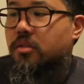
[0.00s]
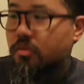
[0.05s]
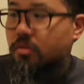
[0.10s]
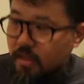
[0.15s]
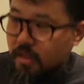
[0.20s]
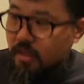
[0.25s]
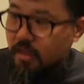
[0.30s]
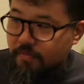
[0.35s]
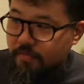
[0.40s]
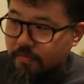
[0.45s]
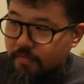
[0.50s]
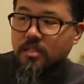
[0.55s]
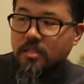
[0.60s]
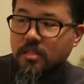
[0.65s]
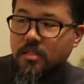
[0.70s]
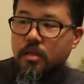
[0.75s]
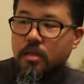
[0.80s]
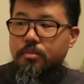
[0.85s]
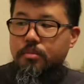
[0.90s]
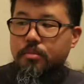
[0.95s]
advance
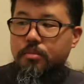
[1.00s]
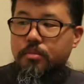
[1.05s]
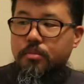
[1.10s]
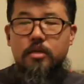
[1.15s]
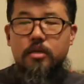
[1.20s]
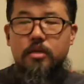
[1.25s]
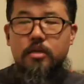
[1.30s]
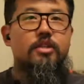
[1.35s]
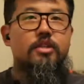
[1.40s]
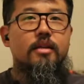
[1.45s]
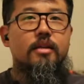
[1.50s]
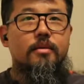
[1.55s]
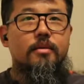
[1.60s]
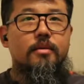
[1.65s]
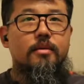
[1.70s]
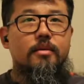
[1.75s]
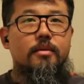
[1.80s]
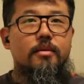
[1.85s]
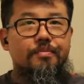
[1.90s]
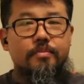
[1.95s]
their political agenda.
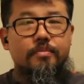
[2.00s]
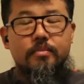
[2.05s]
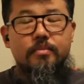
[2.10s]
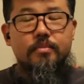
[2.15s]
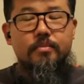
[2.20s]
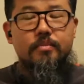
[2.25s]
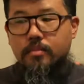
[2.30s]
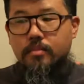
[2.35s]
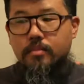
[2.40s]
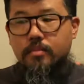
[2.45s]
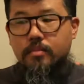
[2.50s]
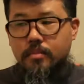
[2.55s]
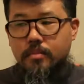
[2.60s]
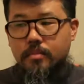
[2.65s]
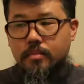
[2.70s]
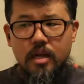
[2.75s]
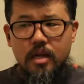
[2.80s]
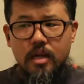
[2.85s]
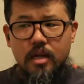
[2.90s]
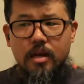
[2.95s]

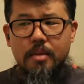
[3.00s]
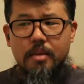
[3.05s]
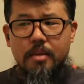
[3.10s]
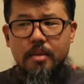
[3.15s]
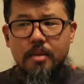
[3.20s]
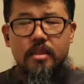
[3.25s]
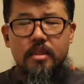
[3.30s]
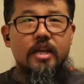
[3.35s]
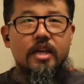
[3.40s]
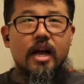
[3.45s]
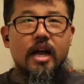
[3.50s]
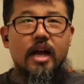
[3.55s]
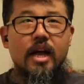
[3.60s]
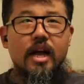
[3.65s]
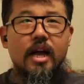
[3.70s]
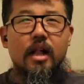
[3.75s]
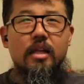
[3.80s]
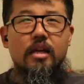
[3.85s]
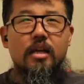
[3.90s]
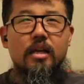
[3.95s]
I think
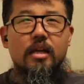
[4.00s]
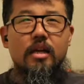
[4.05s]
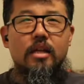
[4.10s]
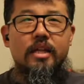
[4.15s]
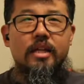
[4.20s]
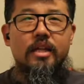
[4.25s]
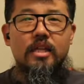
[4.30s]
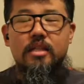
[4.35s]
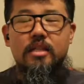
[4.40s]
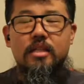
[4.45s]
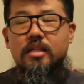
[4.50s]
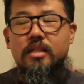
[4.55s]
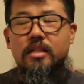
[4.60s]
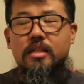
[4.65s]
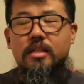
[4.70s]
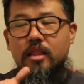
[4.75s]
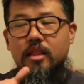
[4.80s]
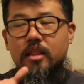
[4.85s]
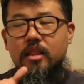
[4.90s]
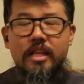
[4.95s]
I'll link
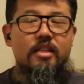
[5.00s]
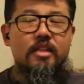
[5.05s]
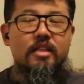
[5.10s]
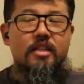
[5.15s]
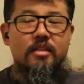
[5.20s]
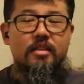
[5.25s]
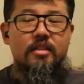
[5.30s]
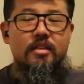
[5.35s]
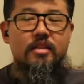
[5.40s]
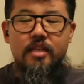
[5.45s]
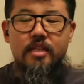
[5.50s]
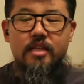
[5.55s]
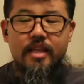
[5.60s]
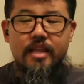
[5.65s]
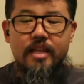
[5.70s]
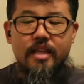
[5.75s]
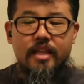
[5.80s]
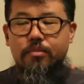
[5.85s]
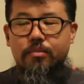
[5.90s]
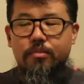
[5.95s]

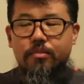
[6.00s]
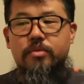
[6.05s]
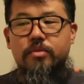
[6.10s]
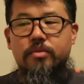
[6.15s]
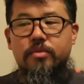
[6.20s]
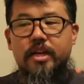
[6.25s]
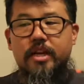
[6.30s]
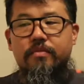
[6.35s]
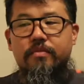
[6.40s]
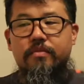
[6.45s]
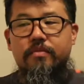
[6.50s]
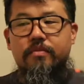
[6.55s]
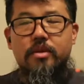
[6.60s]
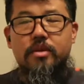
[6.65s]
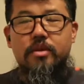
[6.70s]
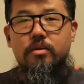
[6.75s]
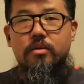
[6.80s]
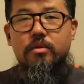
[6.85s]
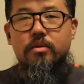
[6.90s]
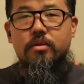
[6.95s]
that Mr. Reagan
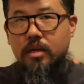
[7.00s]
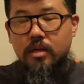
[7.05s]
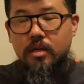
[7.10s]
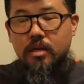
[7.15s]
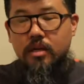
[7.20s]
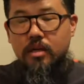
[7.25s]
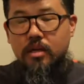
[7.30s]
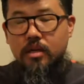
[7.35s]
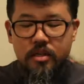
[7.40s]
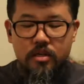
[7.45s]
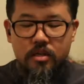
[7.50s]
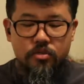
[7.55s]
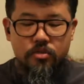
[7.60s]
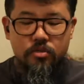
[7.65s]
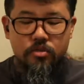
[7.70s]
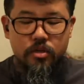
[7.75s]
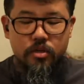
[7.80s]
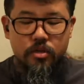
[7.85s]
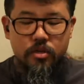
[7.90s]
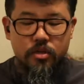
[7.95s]
video in the
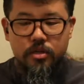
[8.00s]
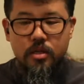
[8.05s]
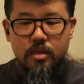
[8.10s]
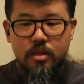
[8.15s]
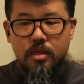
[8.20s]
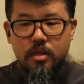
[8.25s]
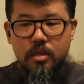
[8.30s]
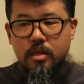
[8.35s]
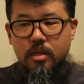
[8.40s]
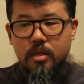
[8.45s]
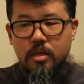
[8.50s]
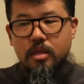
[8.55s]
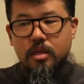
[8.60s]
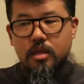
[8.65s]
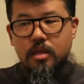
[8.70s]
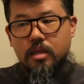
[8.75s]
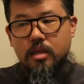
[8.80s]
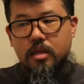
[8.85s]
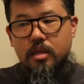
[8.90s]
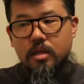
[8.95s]
description.
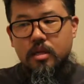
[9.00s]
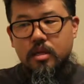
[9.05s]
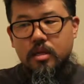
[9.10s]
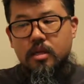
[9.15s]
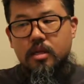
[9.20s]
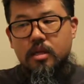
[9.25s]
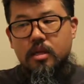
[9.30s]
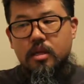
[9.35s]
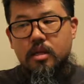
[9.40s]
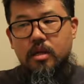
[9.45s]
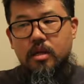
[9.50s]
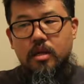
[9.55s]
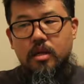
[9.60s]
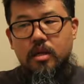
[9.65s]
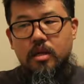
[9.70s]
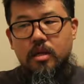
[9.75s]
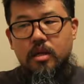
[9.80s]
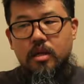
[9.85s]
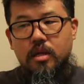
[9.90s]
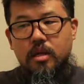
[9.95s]

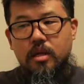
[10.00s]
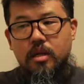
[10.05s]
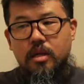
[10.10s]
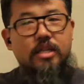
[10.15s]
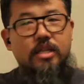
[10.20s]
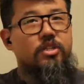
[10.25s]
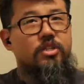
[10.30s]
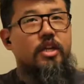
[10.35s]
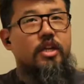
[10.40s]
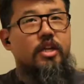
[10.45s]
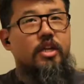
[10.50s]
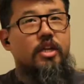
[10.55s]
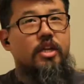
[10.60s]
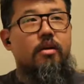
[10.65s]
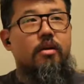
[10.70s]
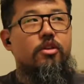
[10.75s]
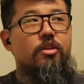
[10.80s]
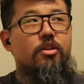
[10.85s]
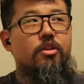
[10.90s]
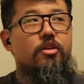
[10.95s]
for you guys to check
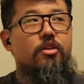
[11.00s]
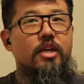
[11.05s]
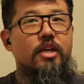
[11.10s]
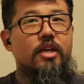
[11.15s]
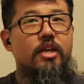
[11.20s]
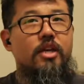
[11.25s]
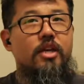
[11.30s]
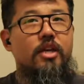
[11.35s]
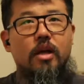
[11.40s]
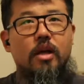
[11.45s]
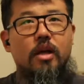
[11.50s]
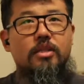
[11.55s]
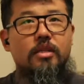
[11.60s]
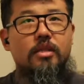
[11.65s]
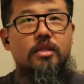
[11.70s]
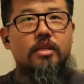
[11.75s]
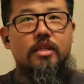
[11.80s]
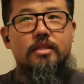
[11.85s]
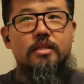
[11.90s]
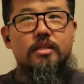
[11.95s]
out. You guys should watch it.
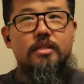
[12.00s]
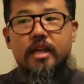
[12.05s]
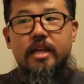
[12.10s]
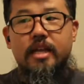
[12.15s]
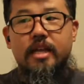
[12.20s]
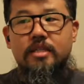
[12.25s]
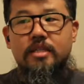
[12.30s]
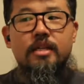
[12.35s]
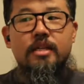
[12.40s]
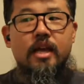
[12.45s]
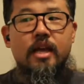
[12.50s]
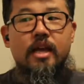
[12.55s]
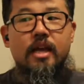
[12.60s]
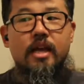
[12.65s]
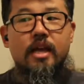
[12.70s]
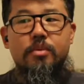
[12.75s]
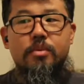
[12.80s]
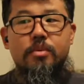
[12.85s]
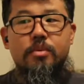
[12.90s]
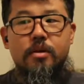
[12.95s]
It's an eye
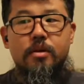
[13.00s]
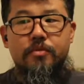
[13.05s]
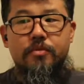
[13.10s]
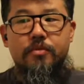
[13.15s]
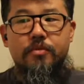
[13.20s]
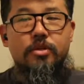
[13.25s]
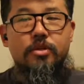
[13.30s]
opener for sure.